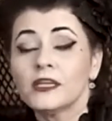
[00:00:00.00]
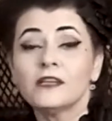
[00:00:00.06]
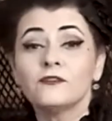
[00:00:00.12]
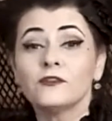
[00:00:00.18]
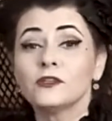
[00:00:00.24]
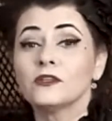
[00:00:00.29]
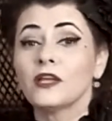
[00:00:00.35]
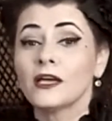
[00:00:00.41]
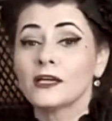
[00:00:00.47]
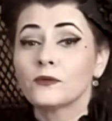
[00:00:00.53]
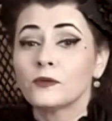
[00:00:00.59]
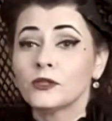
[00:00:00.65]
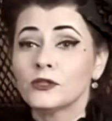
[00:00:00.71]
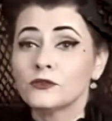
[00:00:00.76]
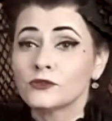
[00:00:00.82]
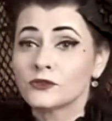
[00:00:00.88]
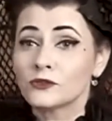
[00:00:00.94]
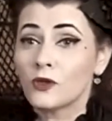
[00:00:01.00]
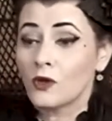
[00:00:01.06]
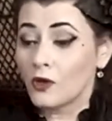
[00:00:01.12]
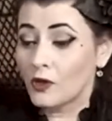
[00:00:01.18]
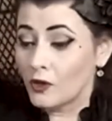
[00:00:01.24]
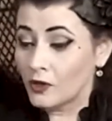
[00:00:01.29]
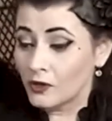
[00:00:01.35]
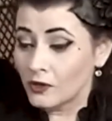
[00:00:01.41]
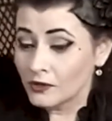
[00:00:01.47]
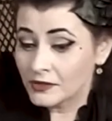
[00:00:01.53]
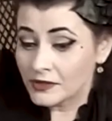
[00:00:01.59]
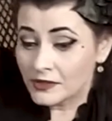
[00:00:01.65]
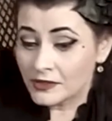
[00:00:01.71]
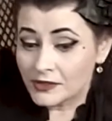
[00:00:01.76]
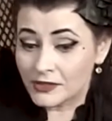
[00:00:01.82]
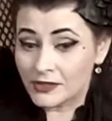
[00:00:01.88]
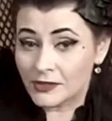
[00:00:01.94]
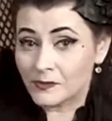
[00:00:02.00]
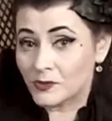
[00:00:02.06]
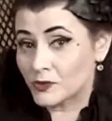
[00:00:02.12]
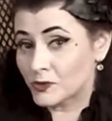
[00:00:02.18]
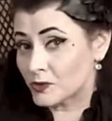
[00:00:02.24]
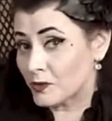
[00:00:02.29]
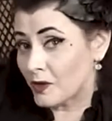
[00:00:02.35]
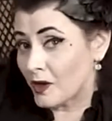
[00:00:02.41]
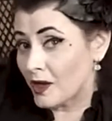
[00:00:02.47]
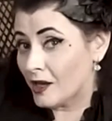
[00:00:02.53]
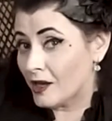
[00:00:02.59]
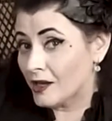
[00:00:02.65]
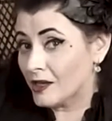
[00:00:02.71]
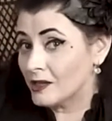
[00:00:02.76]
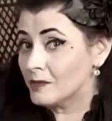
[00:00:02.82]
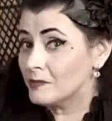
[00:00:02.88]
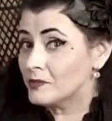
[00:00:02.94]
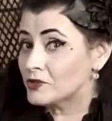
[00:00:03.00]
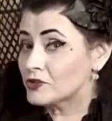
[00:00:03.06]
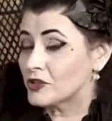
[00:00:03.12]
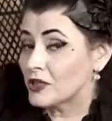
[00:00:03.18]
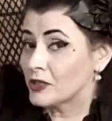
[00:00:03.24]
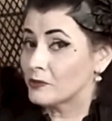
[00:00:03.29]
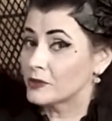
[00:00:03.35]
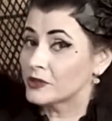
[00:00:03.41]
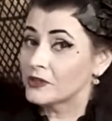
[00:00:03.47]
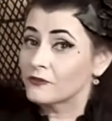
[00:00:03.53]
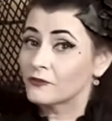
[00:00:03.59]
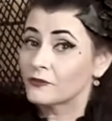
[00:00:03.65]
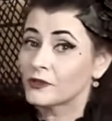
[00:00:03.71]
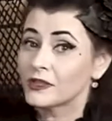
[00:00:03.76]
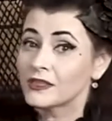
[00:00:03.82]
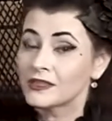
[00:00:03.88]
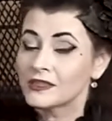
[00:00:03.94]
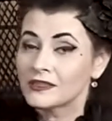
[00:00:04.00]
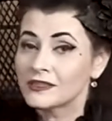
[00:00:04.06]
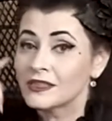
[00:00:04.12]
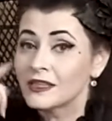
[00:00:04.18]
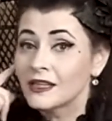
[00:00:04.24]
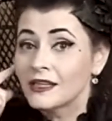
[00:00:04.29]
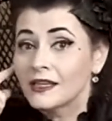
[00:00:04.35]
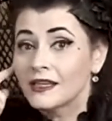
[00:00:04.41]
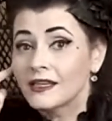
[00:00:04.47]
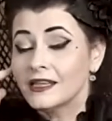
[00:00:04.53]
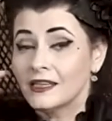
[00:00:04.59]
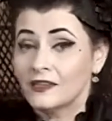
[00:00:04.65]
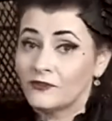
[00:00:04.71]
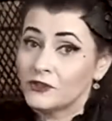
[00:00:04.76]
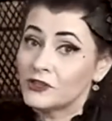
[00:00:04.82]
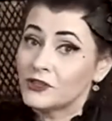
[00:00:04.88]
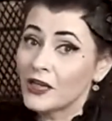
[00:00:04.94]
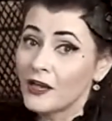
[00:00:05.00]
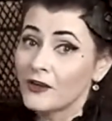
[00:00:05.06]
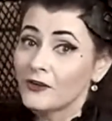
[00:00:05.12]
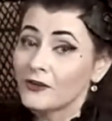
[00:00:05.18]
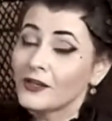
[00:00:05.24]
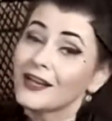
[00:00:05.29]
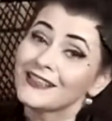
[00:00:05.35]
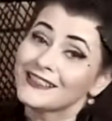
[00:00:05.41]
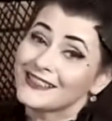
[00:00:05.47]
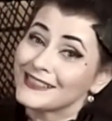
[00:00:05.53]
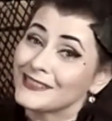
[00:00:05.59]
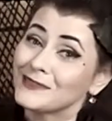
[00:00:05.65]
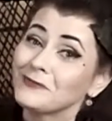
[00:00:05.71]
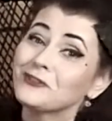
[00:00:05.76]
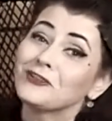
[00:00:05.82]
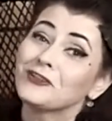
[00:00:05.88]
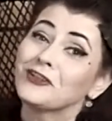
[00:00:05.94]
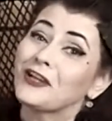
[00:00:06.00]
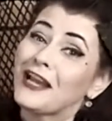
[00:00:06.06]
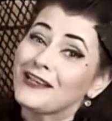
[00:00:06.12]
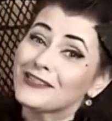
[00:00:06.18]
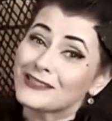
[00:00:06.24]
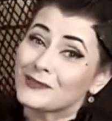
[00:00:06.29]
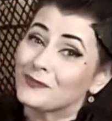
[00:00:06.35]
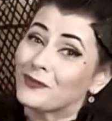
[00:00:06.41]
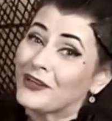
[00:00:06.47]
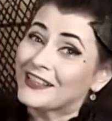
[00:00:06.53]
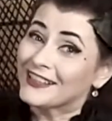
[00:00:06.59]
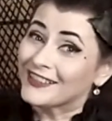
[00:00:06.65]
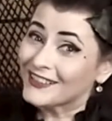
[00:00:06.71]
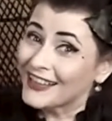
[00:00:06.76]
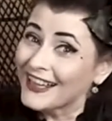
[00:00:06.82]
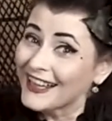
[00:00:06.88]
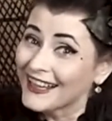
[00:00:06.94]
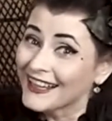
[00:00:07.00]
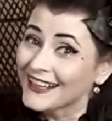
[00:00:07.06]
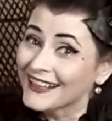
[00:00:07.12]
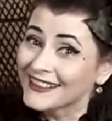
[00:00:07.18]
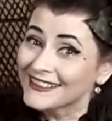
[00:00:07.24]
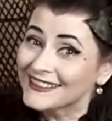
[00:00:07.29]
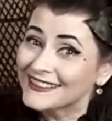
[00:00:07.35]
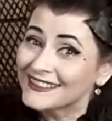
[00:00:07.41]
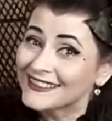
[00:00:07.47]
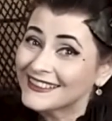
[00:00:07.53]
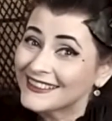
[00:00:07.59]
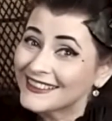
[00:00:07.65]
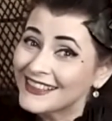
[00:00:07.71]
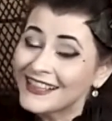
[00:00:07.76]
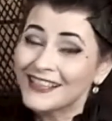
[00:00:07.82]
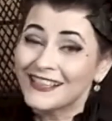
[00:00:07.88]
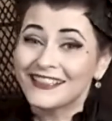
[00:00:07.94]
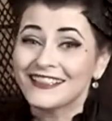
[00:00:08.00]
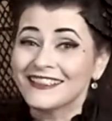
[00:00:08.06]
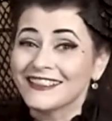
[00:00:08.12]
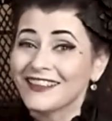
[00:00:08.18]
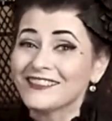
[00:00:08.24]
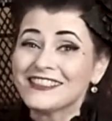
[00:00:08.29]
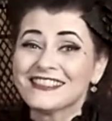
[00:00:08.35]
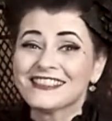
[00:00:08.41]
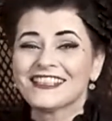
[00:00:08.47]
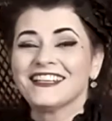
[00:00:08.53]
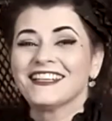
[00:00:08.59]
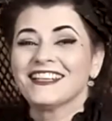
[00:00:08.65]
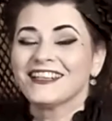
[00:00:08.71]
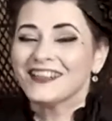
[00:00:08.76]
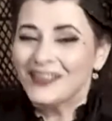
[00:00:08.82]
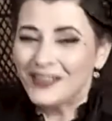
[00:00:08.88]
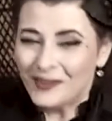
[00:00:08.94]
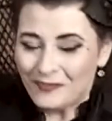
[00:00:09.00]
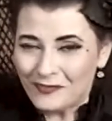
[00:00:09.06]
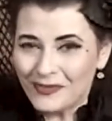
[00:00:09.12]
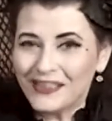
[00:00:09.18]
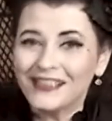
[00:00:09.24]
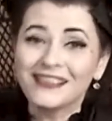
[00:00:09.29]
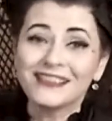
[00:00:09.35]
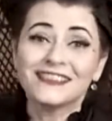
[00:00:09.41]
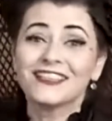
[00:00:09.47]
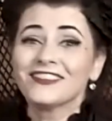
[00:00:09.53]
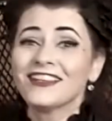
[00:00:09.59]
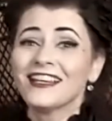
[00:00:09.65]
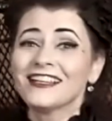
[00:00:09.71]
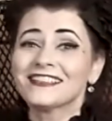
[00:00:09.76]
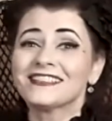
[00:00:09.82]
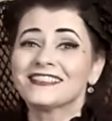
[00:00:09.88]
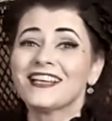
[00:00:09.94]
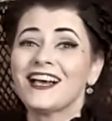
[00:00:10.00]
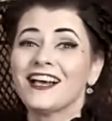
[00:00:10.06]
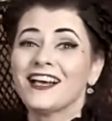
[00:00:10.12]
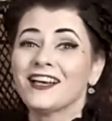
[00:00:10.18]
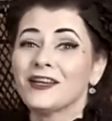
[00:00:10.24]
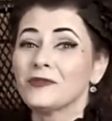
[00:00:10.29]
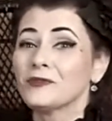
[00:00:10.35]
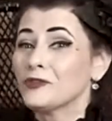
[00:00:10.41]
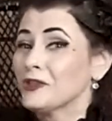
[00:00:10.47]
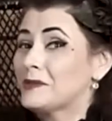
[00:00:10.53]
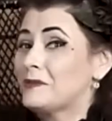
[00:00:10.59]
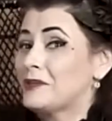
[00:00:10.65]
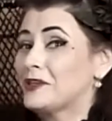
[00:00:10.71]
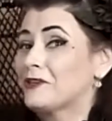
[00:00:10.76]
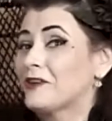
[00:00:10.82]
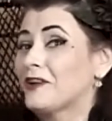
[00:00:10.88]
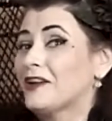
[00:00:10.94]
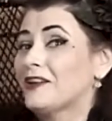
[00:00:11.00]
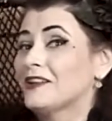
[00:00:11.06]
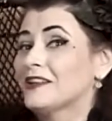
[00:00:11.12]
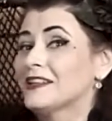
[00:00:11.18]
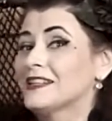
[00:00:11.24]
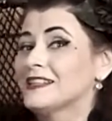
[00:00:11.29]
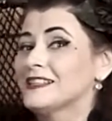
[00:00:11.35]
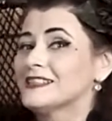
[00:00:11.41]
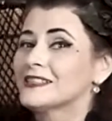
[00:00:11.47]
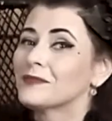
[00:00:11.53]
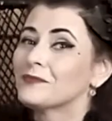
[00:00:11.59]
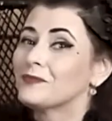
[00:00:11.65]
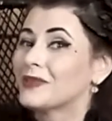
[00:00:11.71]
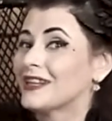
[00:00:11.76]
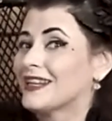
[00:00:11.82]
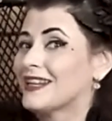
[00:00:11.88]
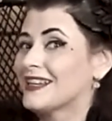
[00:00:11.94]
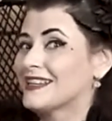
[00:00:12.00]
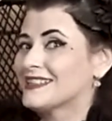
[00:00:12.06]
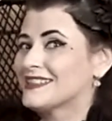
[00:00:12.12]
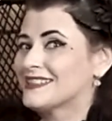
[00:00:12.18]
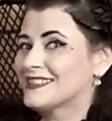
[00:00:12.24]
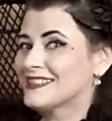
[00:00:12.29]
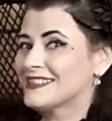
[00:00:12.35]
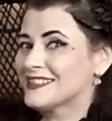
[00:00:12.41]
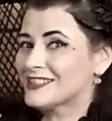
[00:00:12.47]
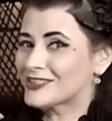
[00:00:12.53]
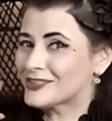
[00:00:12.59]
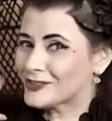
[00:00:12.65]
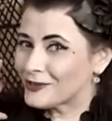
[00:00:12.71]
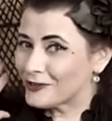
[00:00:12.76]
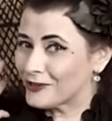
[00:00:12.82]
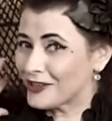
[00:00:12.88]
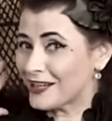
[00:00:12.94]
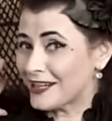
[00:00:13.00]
If you like what you saw, subscribe, share with your friends. If you don't, I'll send someone to your house to break your legs. No, just kidding. But until next time, creepy crawlies, pleasant screams.